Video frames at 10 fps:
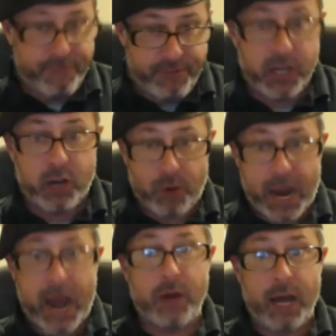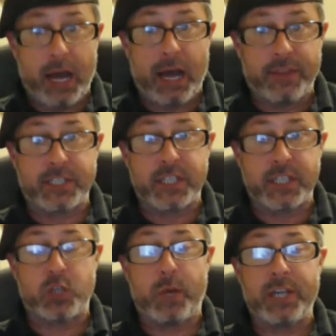Figure out the
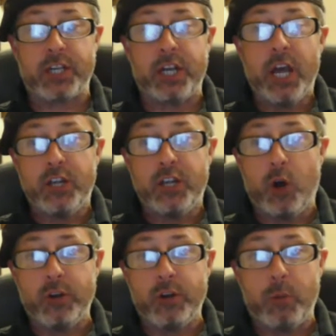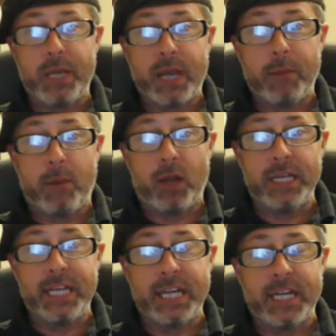situation. Don't become all
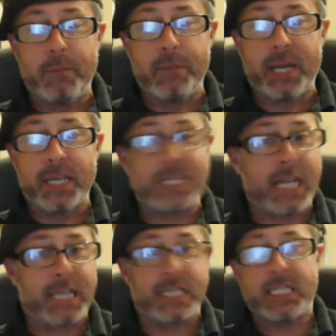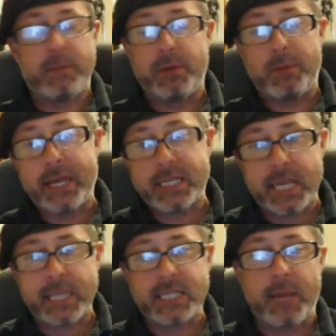indignant because it doesn't seem to make
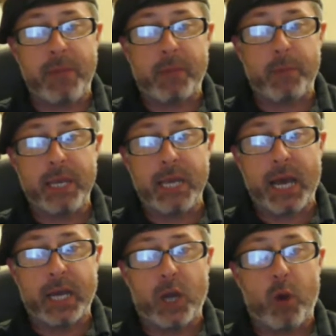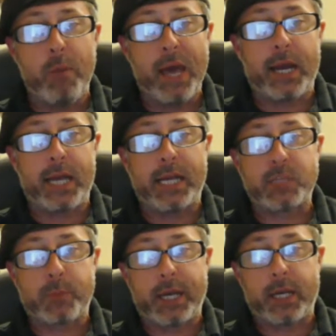sense and make me go meta and
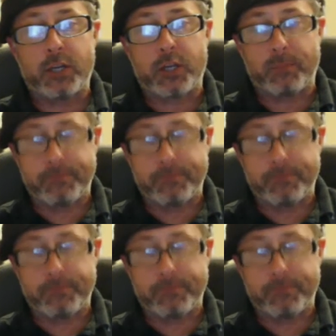explain it to you.